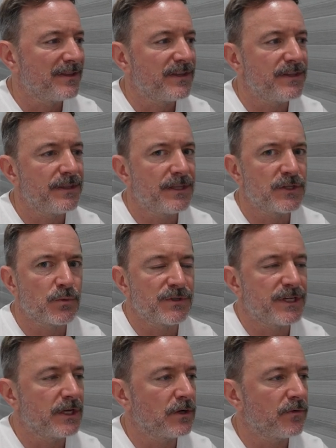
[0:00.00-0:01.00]
These
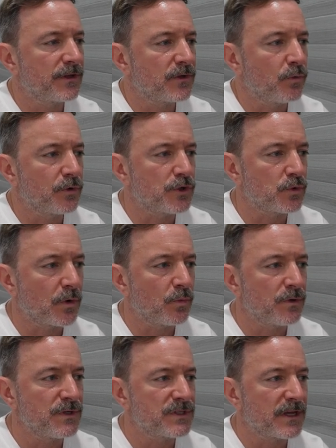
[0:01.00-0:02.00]
ones here, like the really short
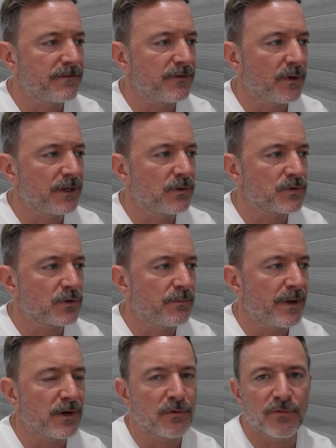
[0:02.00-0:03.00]
ones, I feel like those are
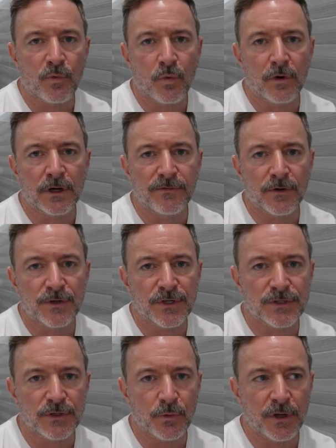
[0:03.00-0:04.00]
better for if you're
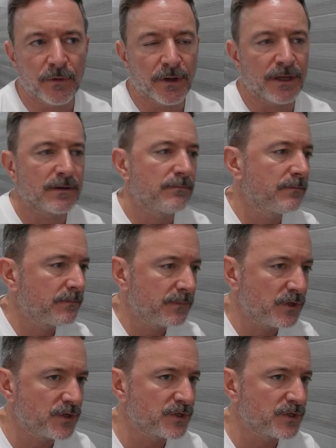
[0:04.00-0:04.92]
just doing like you're